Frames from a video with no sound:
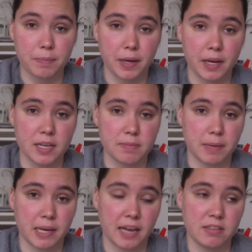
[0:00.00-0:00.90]
my
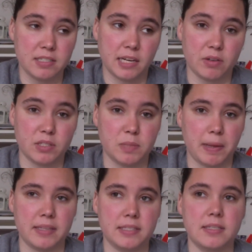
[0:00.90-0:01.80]
kind of sacred space.